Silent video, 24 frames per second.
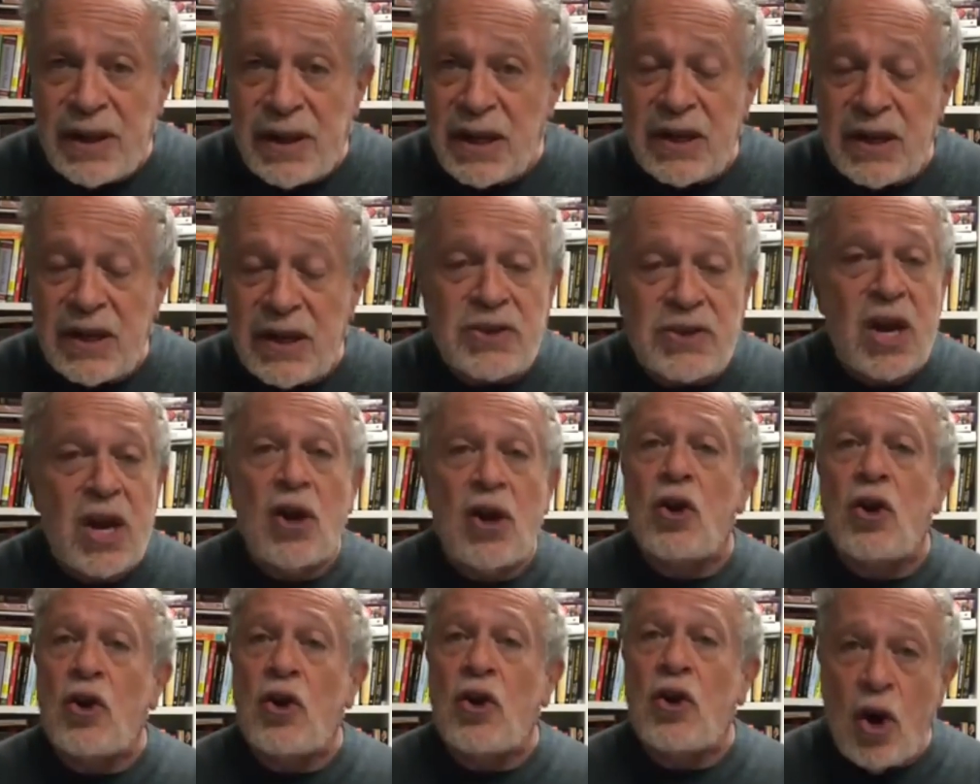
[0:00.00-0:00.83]
is
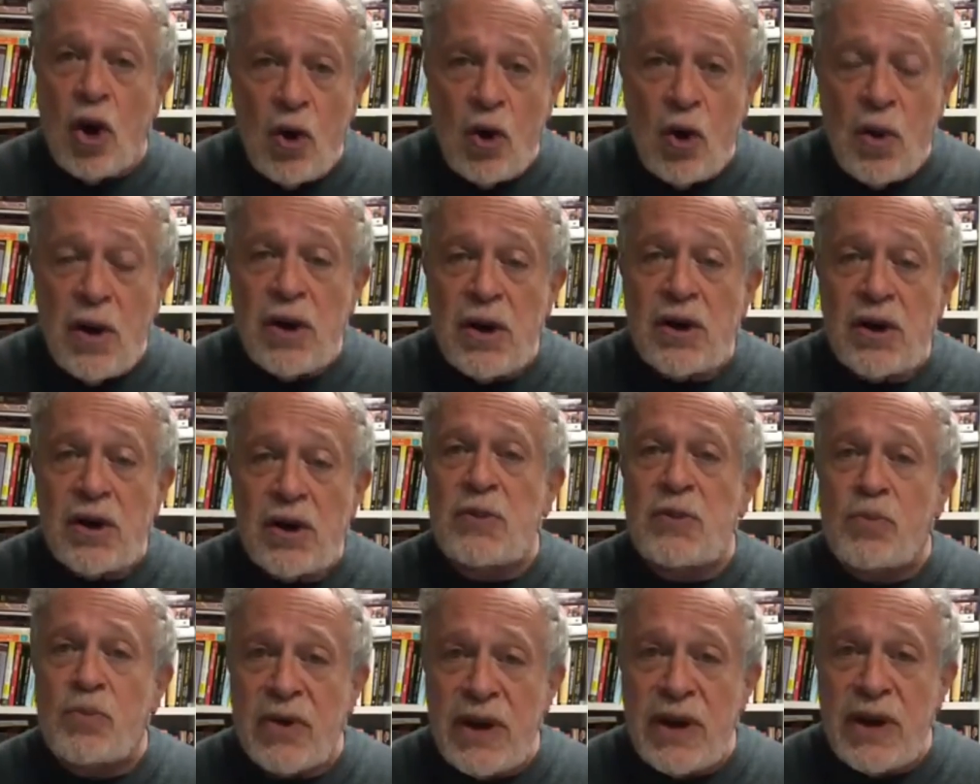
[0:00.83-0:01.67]
no
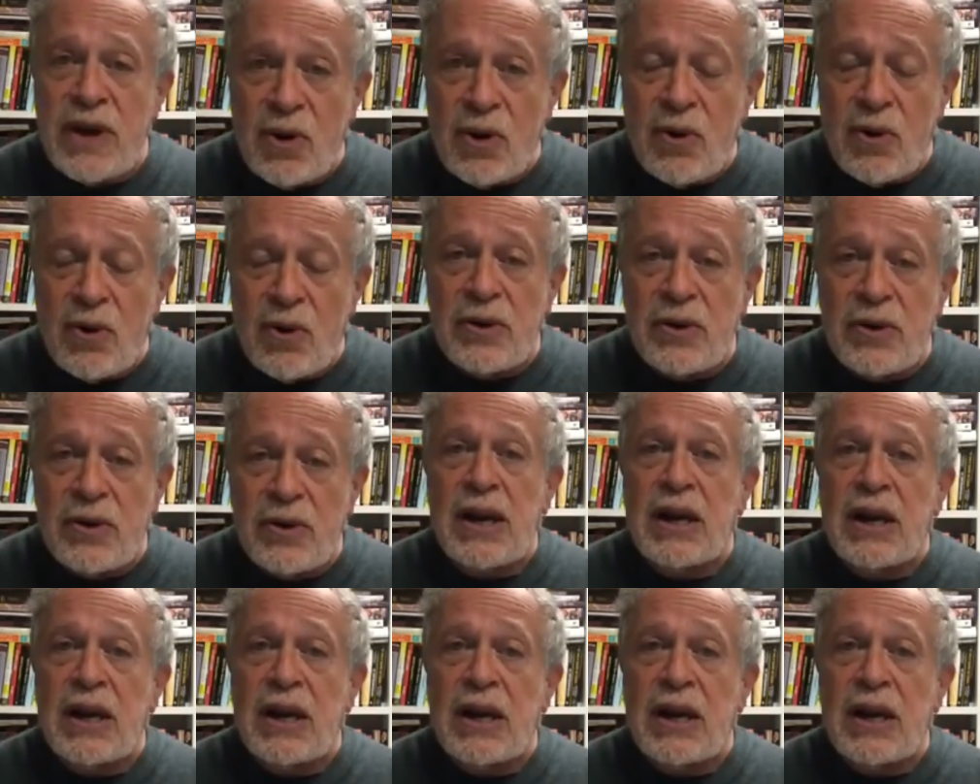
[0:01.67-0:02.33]
Supreme Court